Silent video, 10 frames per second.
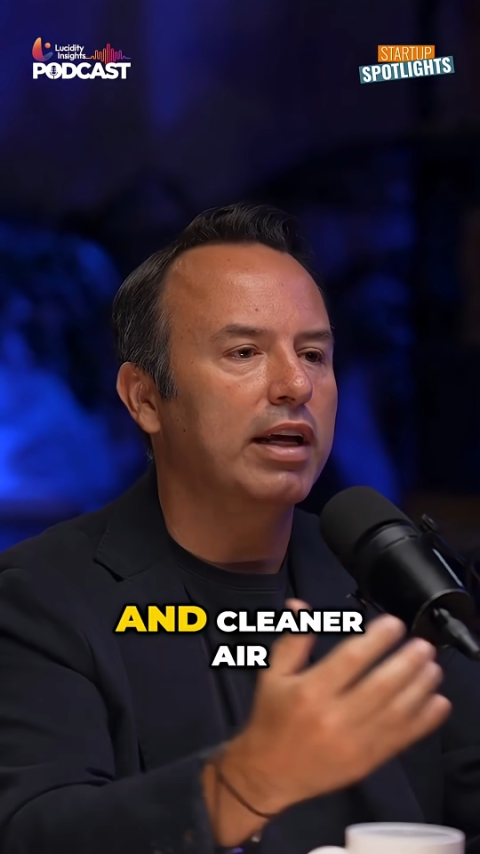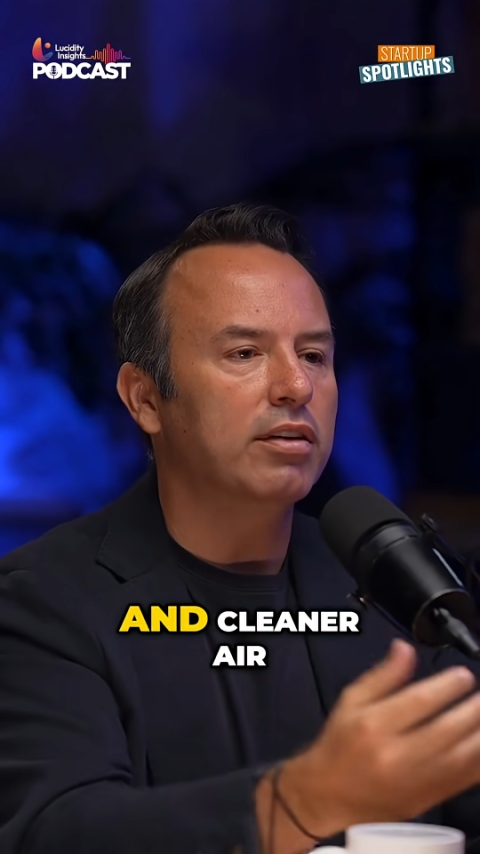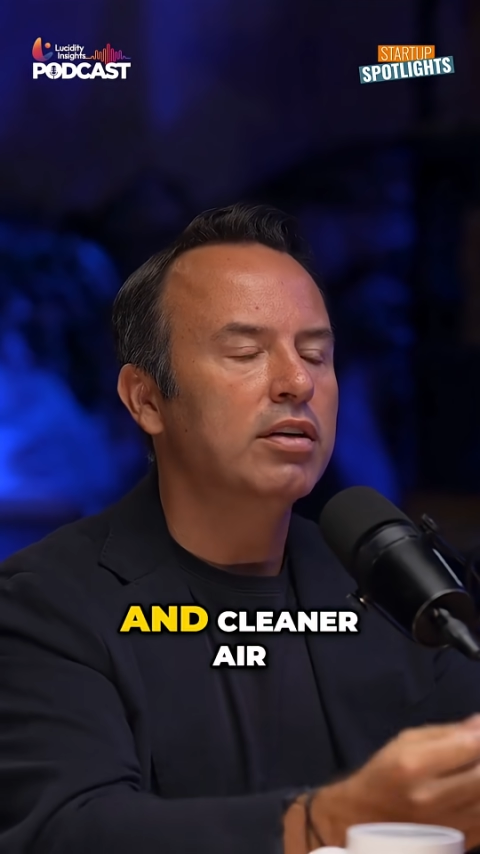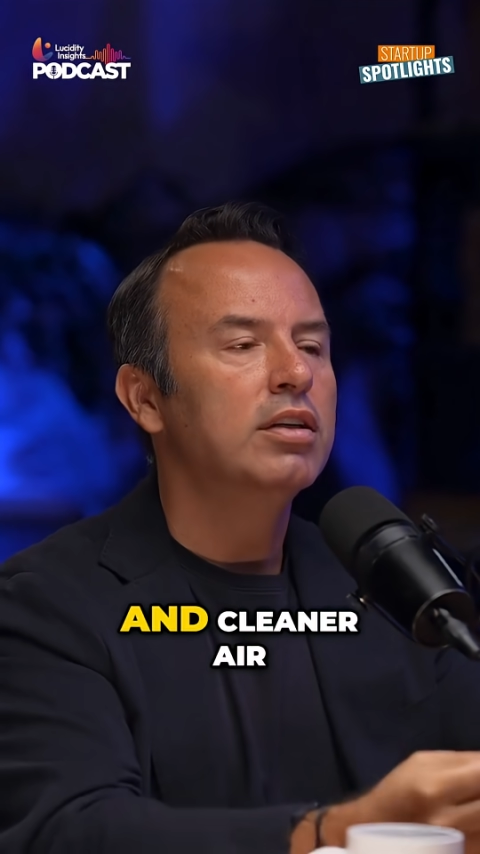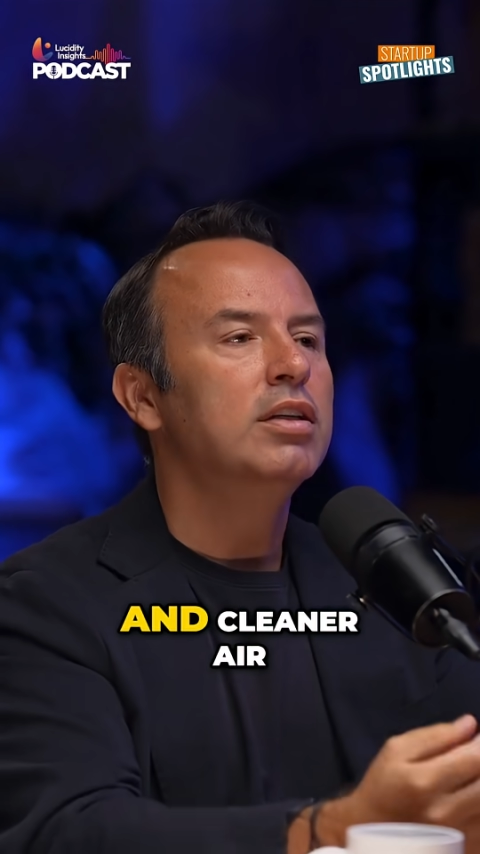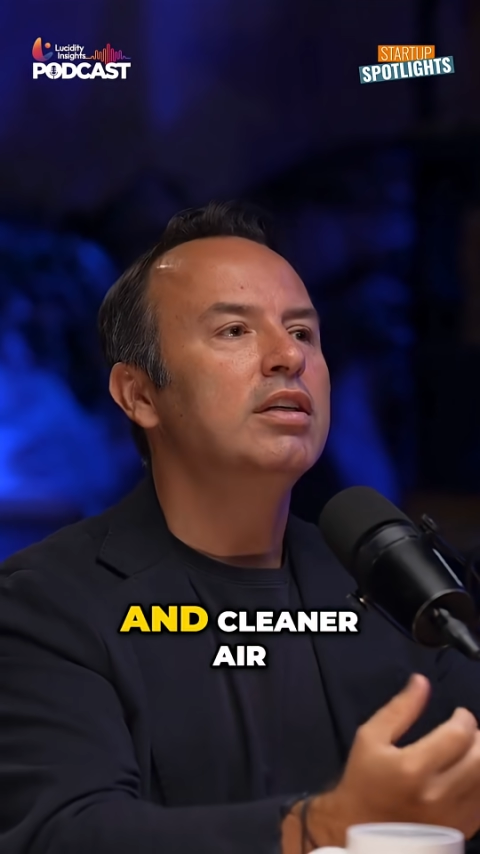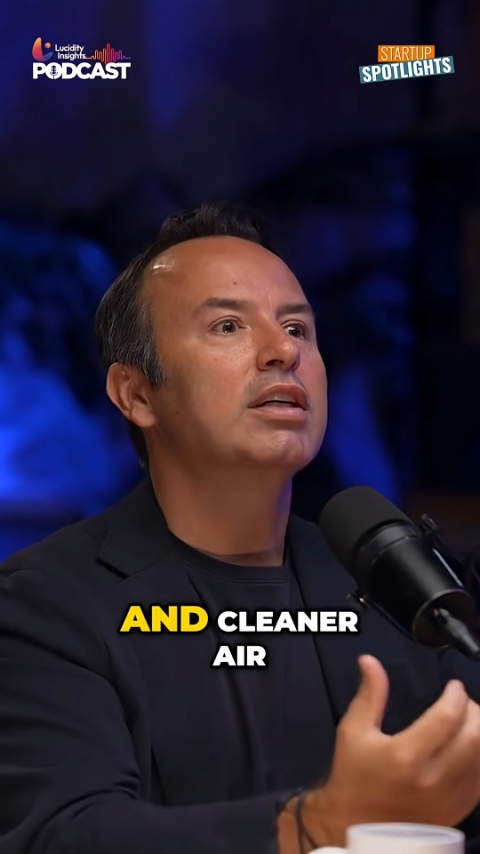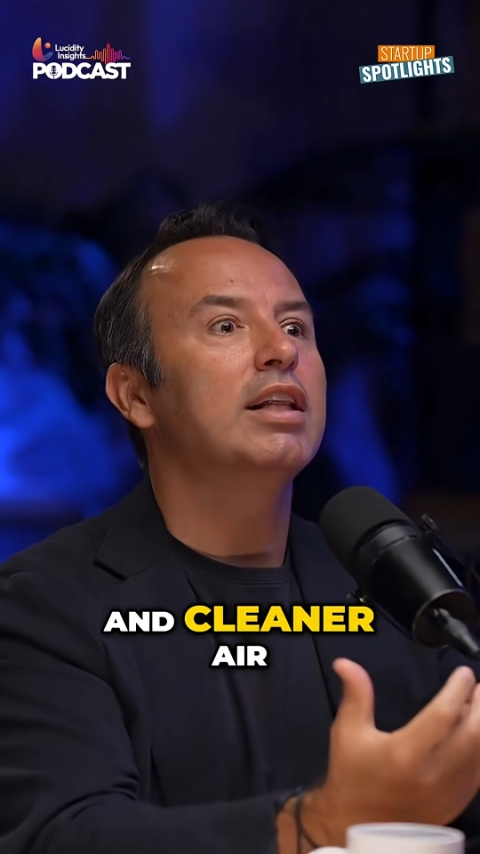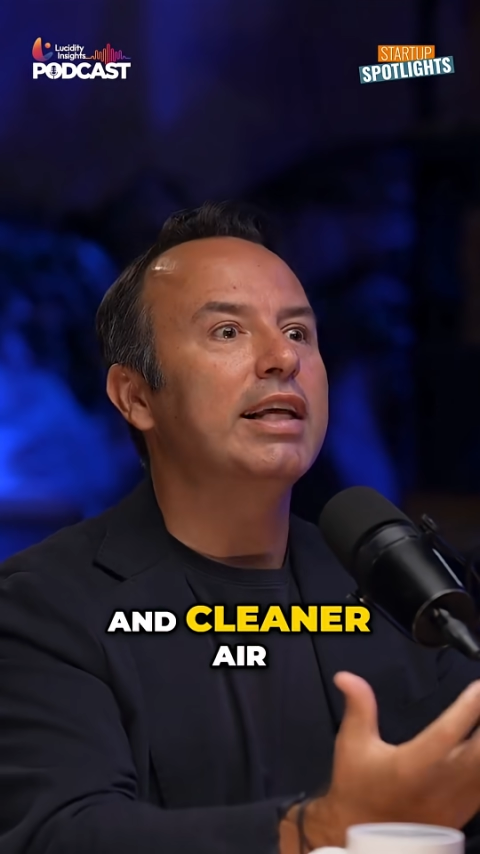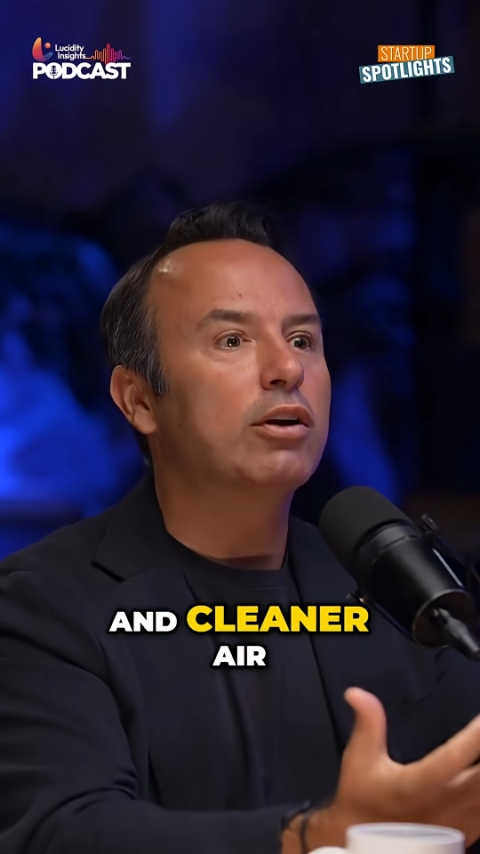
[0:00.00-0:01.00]
And
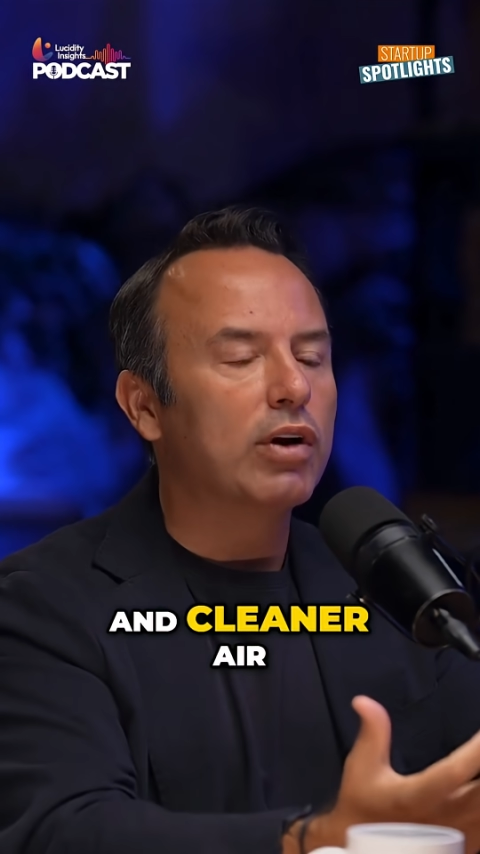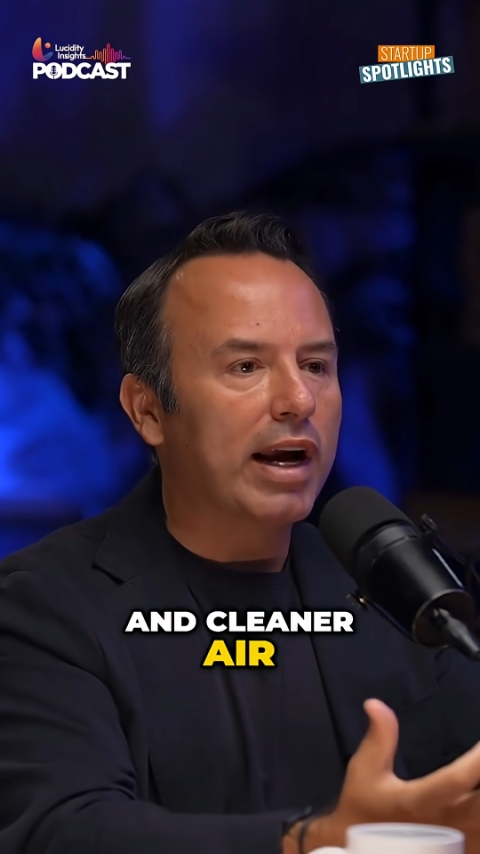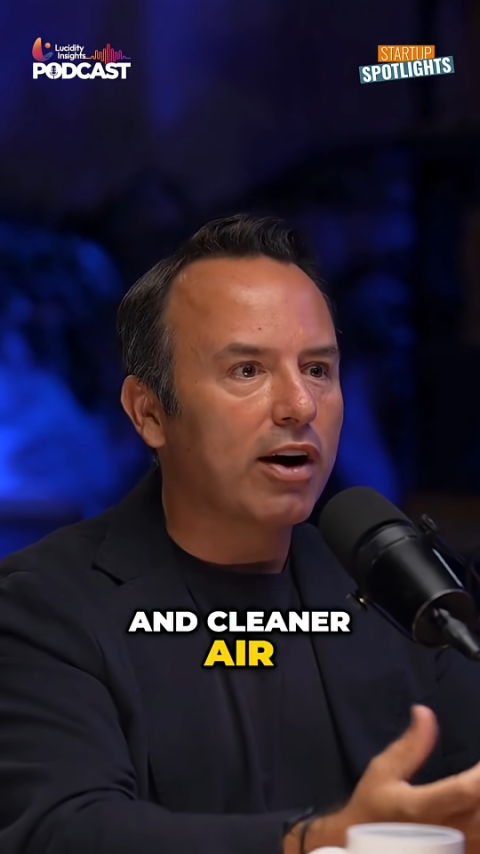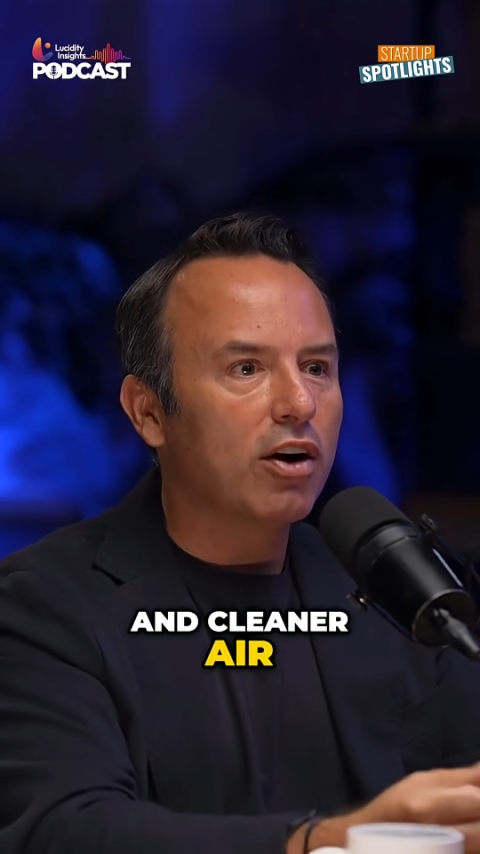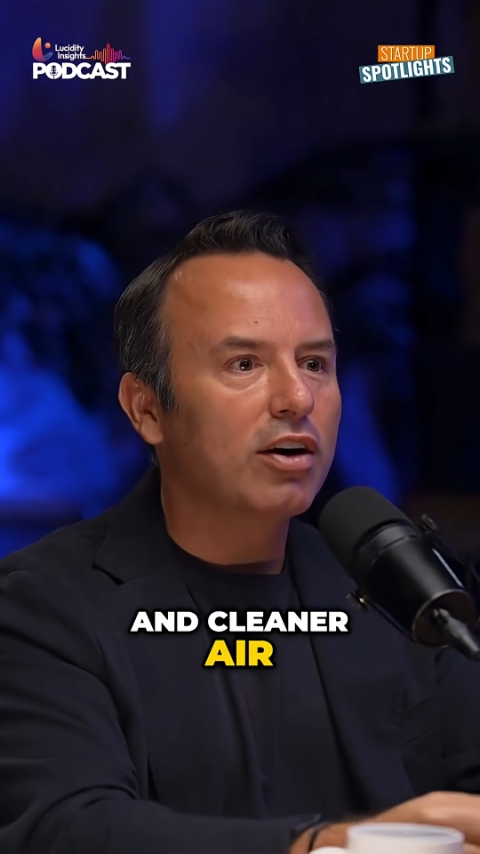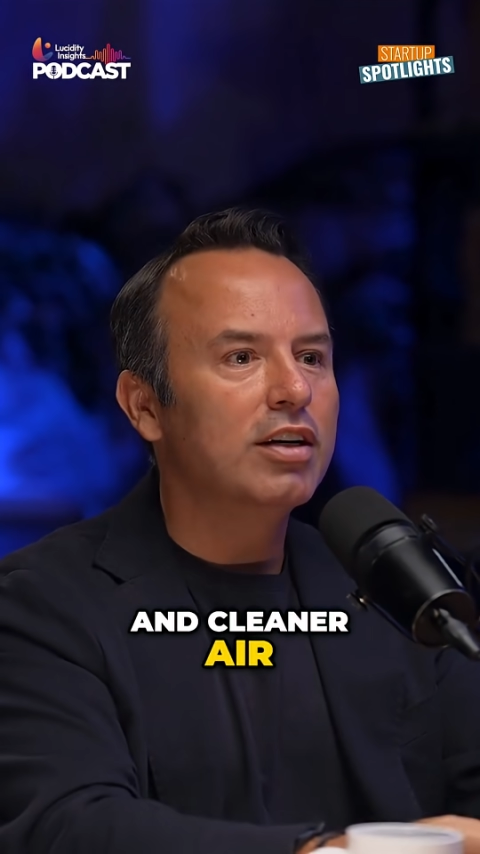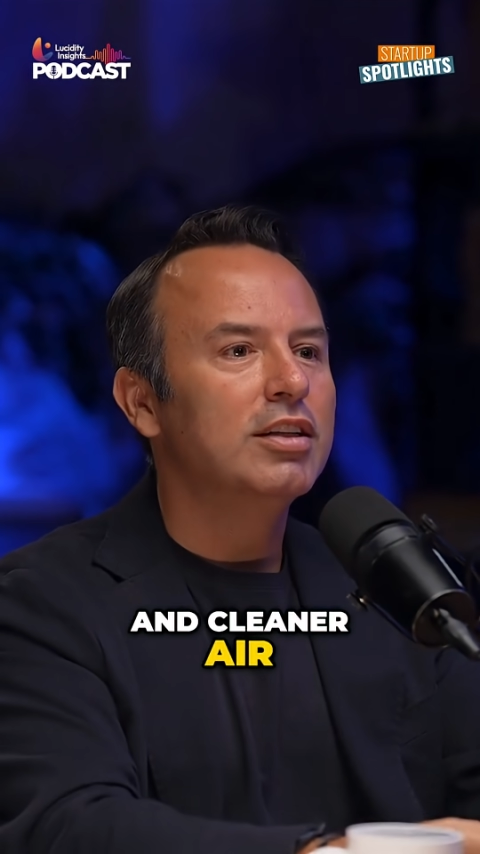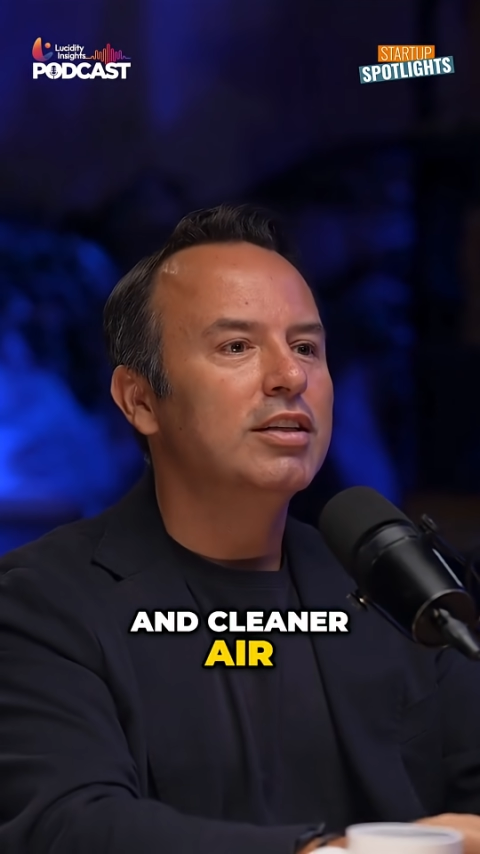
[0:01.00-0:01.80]
cleaner air.